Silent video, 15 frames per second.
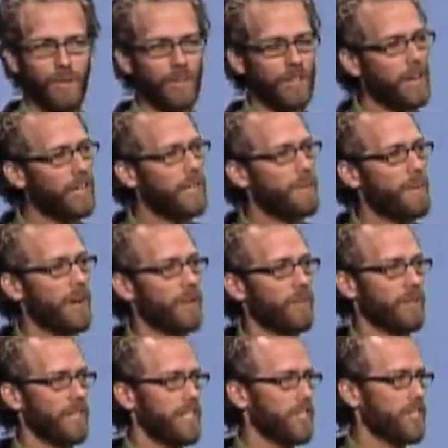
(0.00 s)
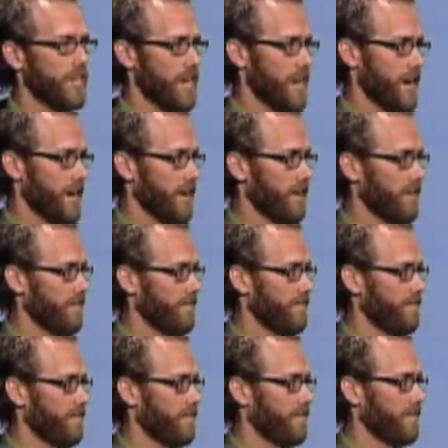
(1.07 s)
We're talking about a religion here,
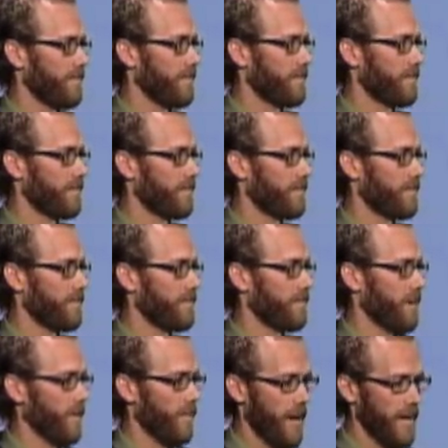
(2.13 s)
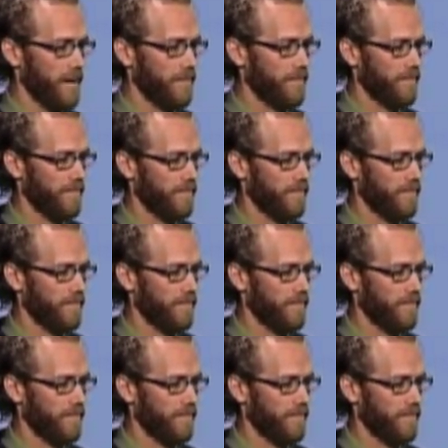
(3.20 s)
all right?